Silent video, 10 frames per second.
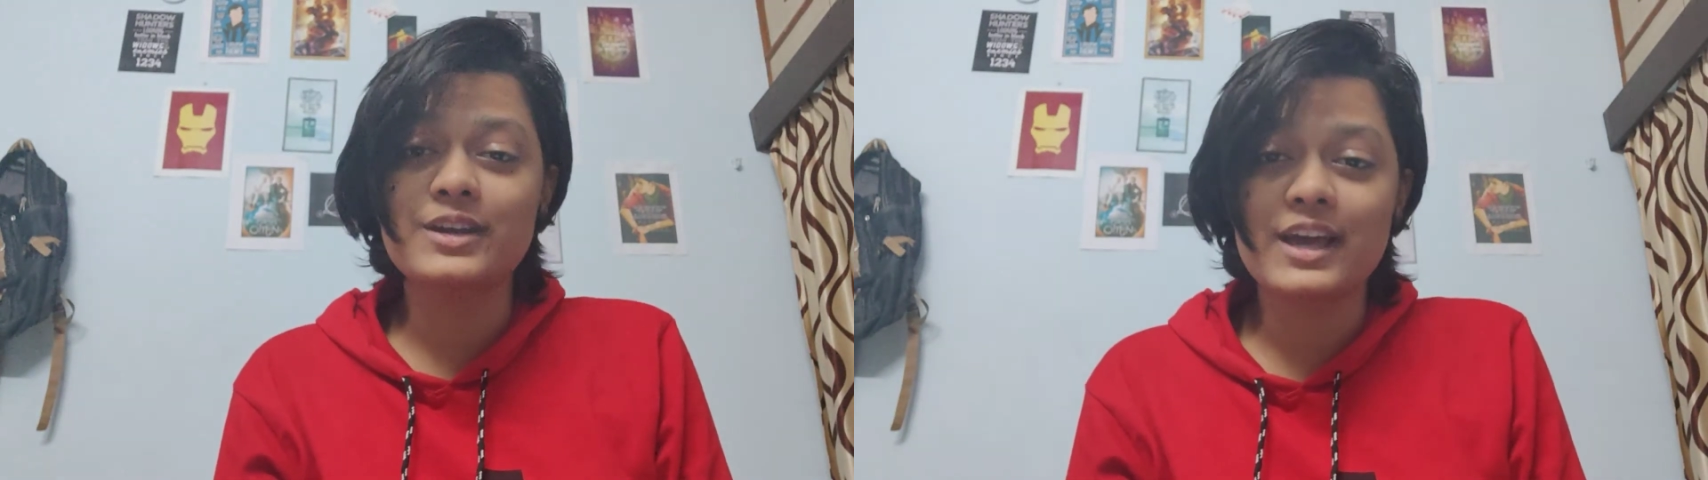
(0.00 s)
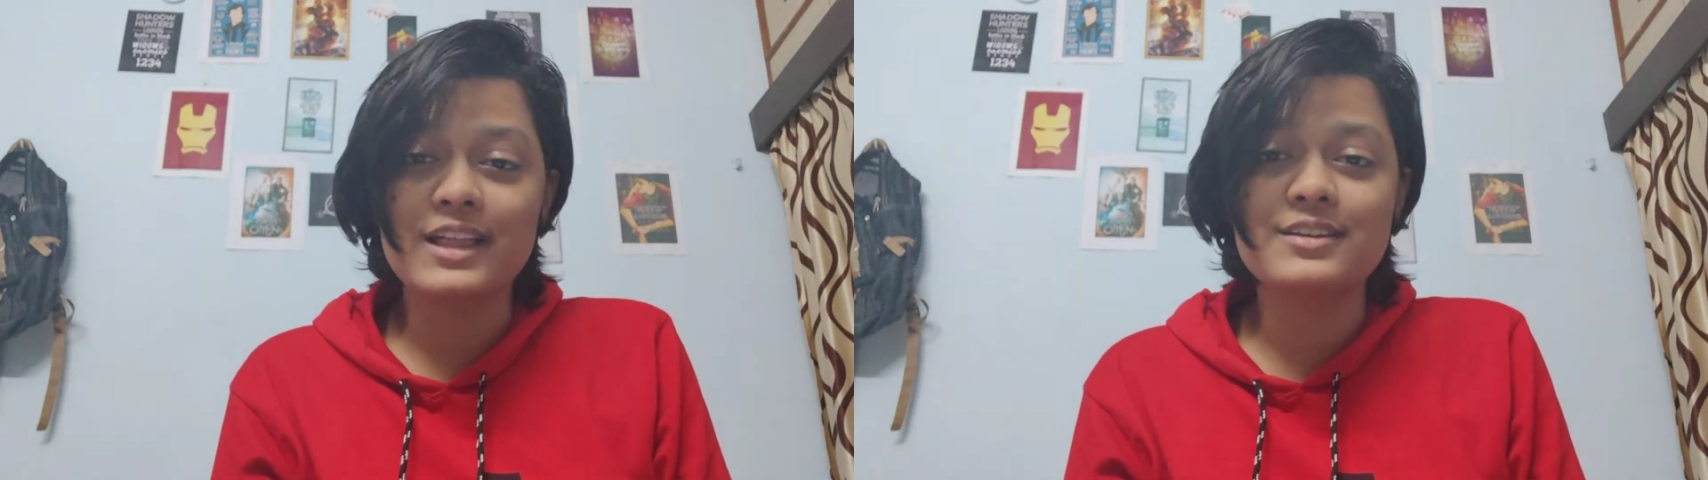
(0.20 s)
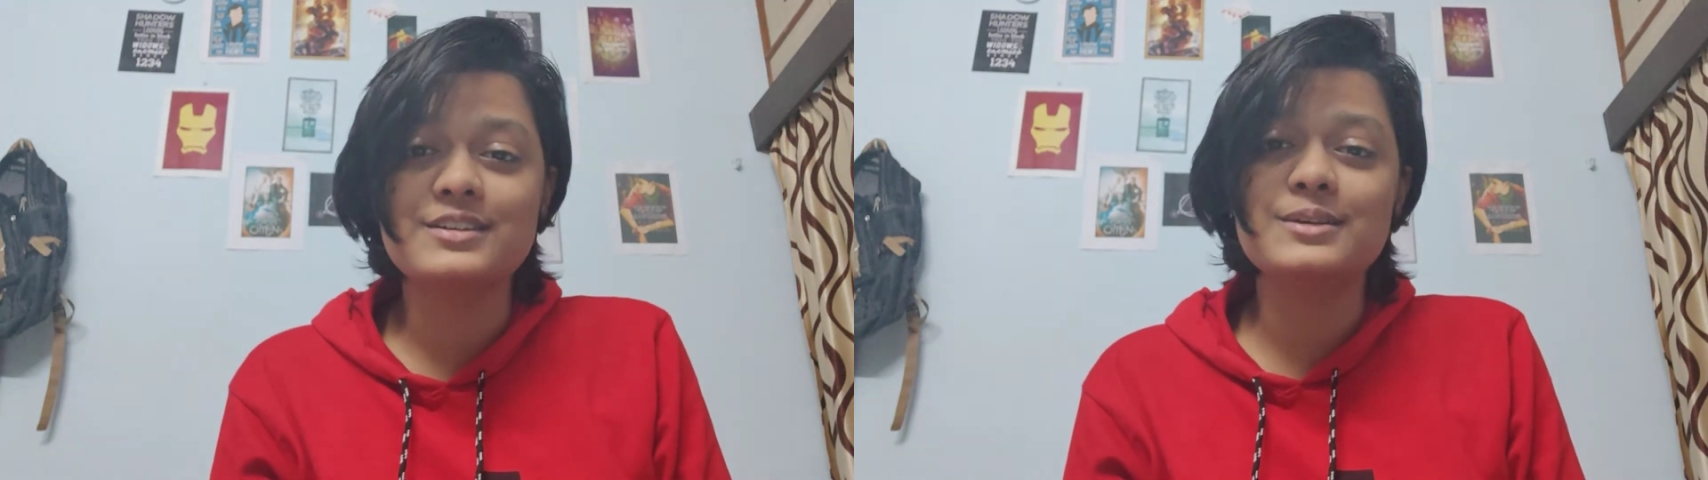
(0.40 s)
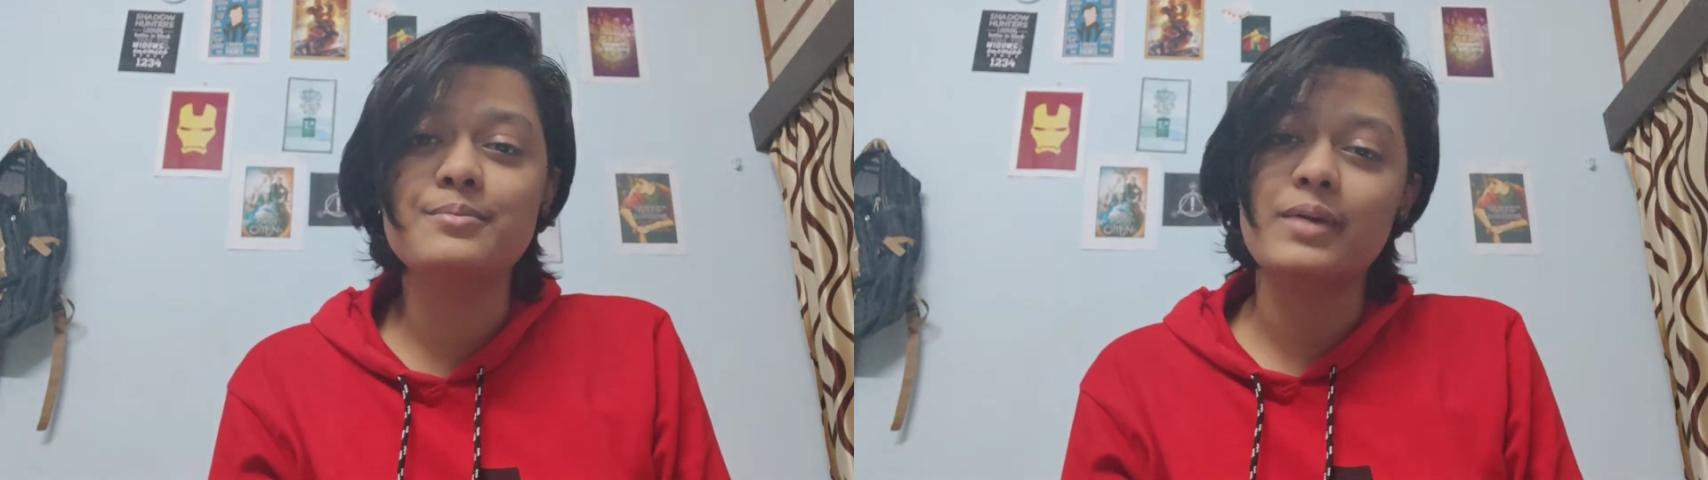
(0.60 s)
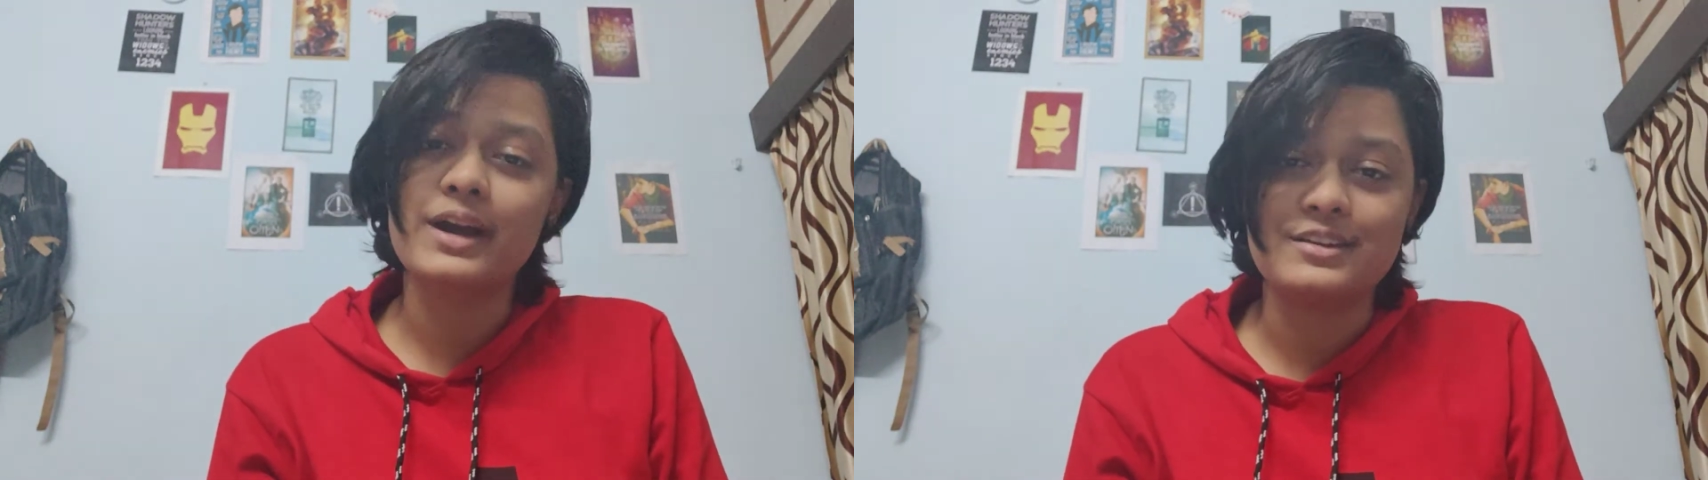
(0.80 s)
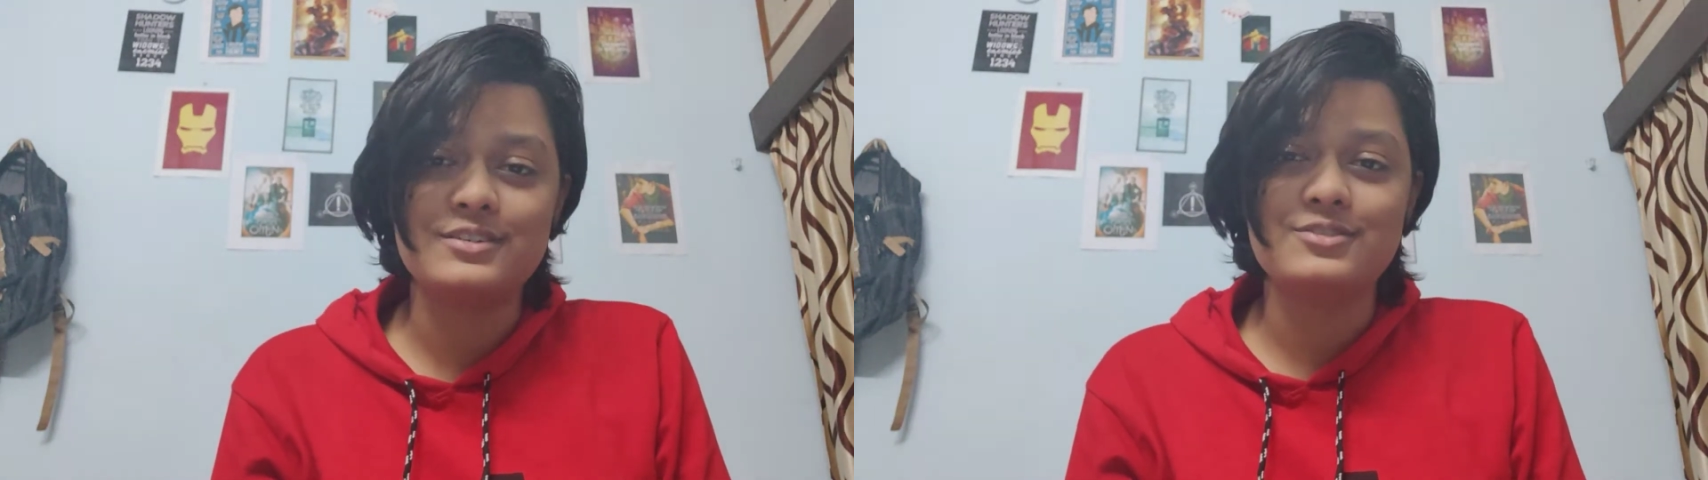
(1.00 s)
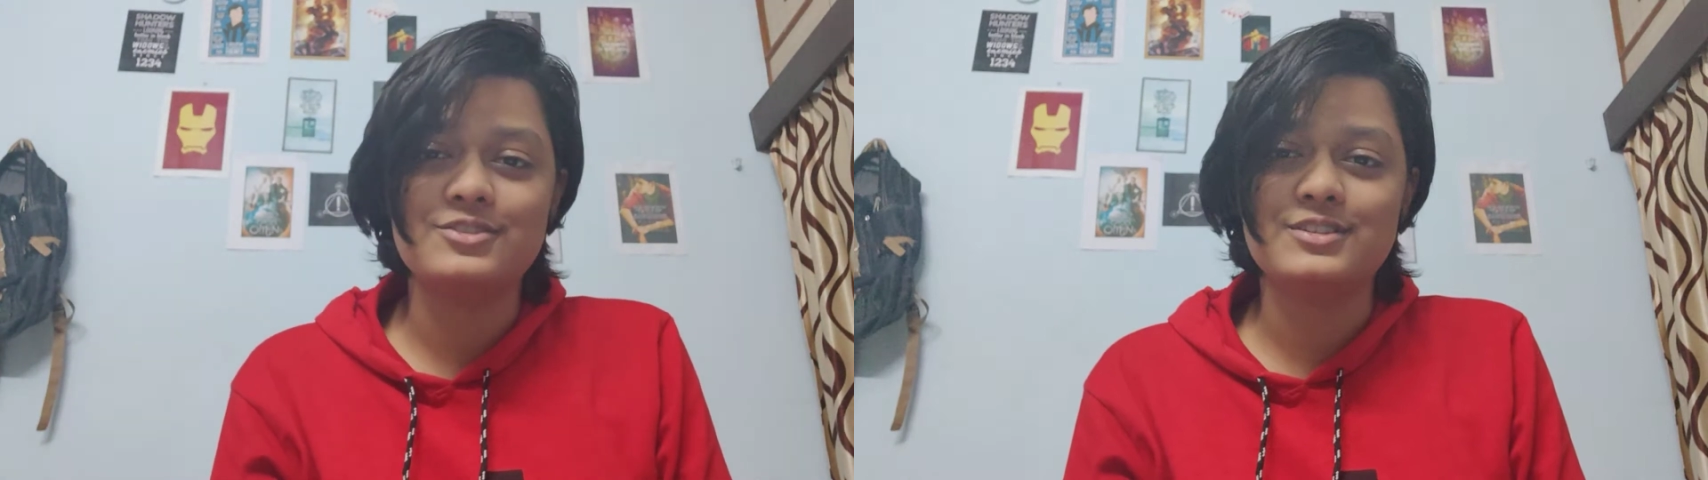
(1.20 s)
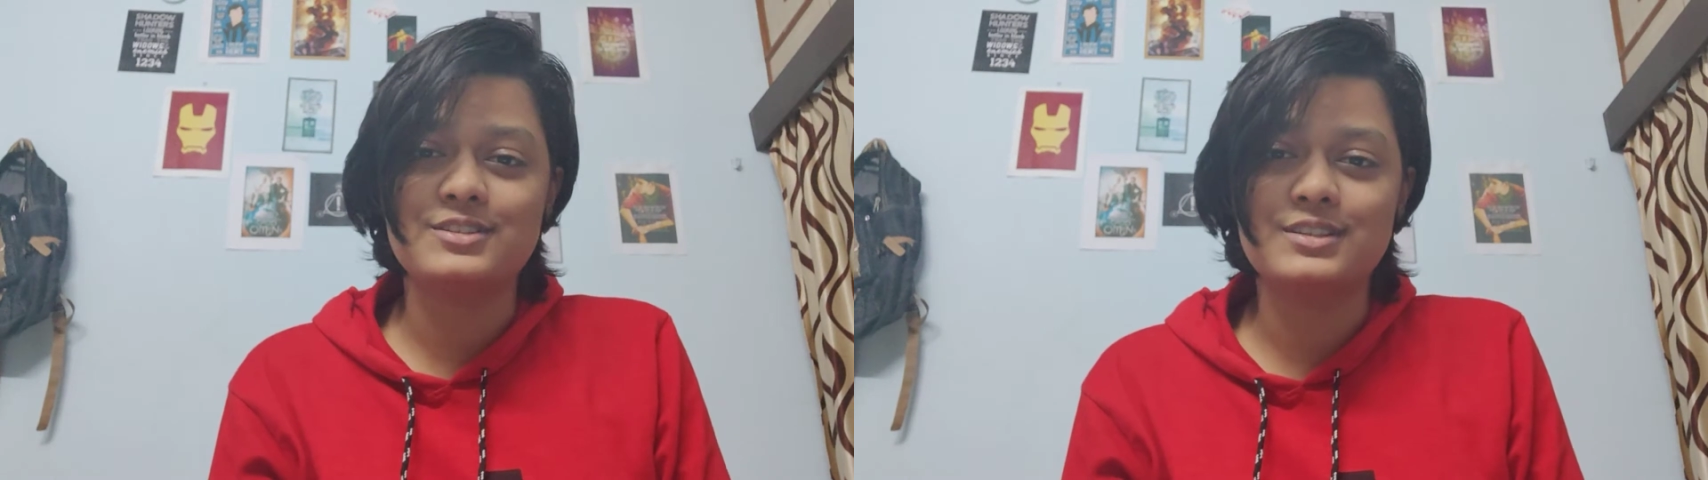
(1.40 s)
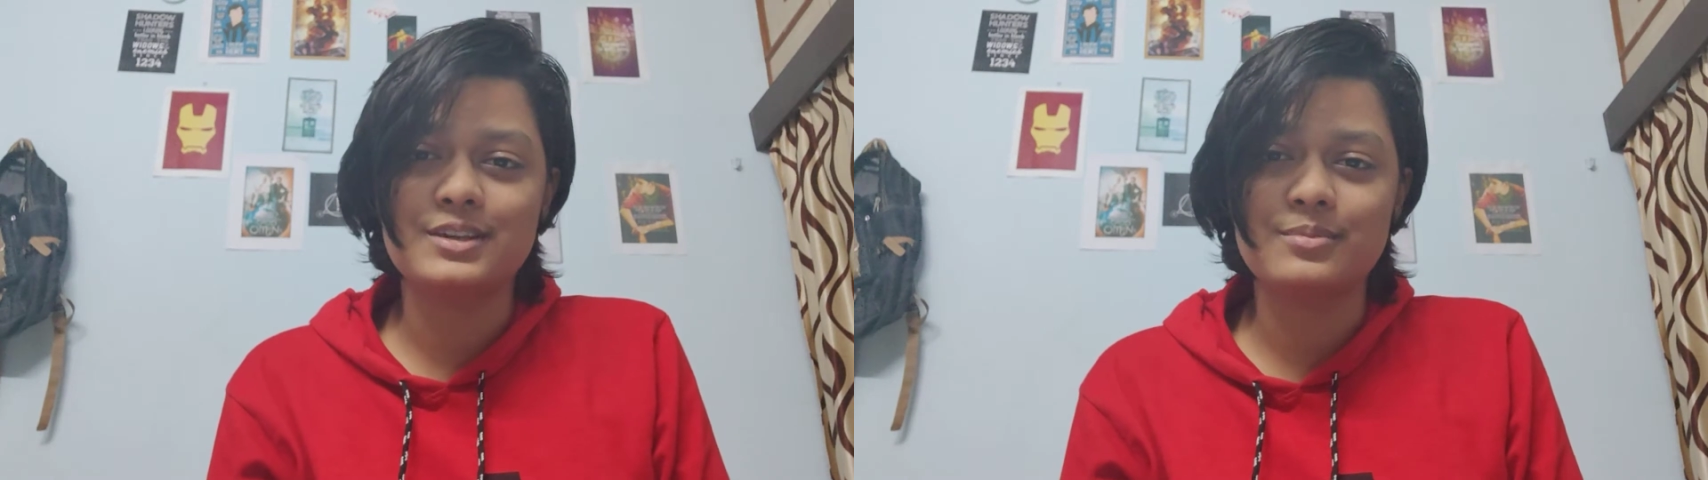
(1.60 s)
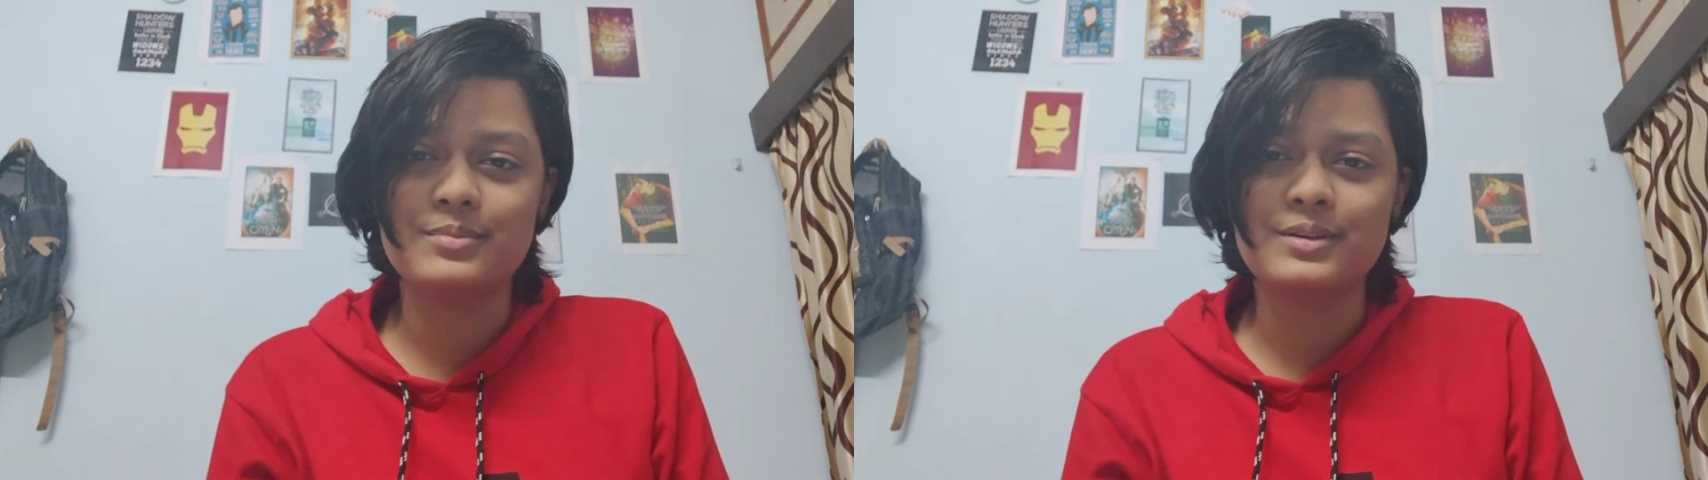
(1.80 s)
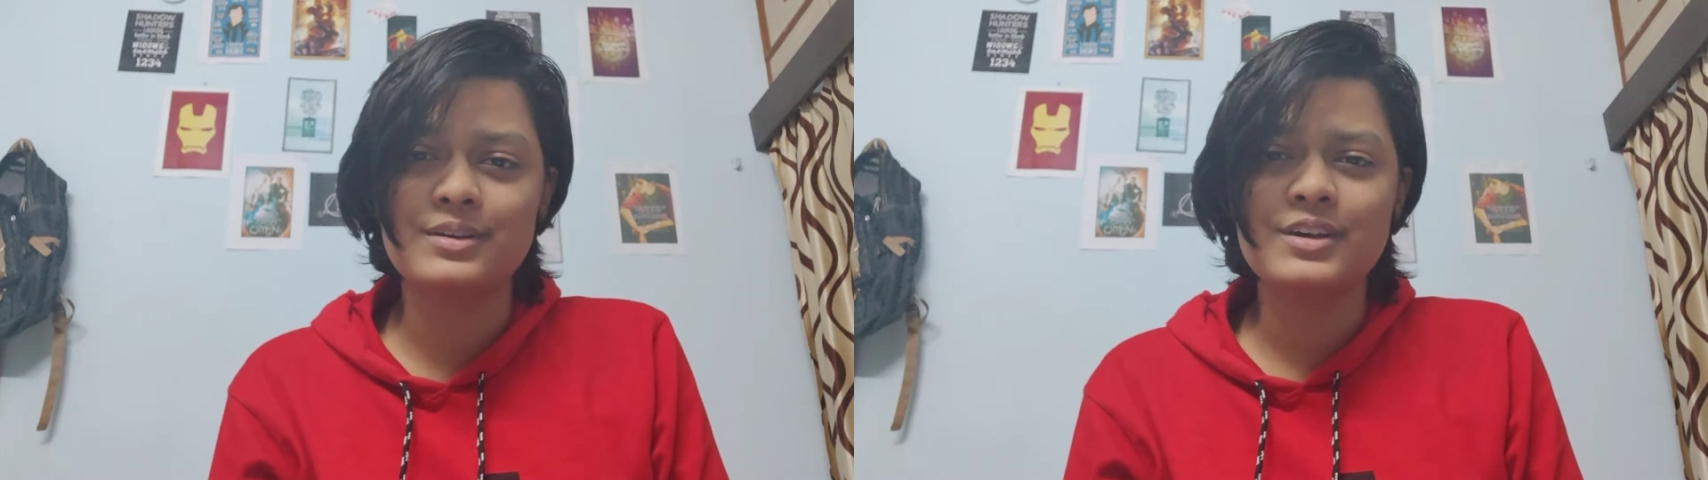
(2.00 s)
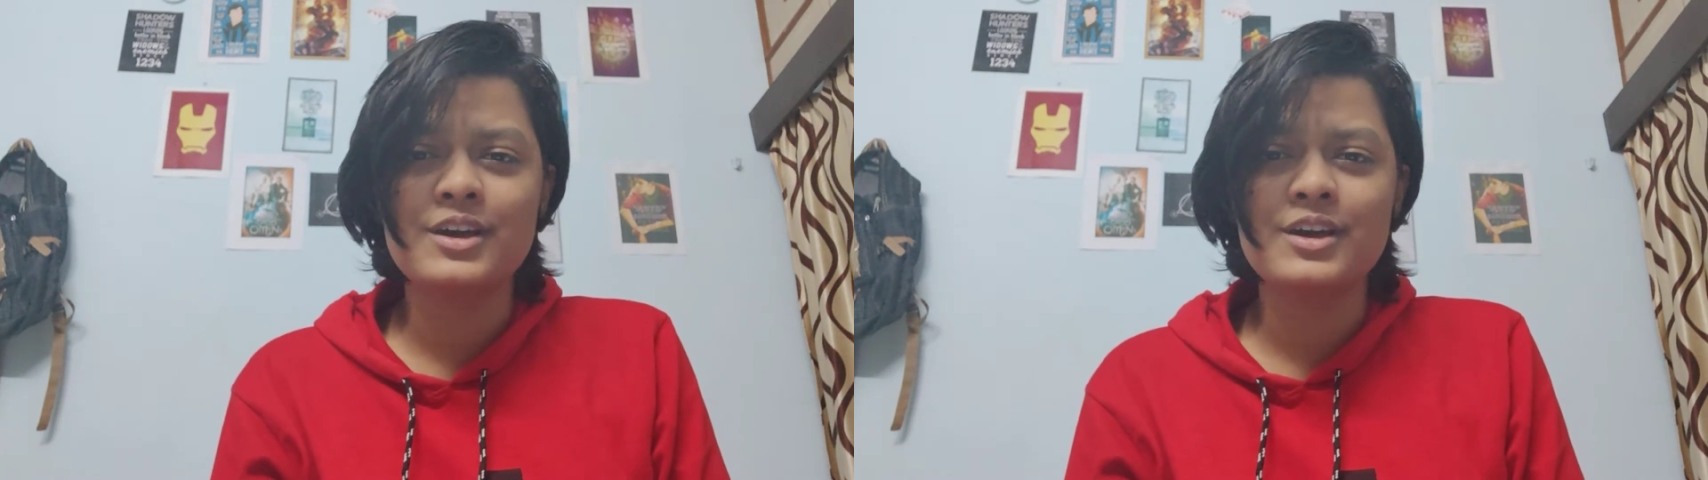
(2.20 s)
reality might just seem.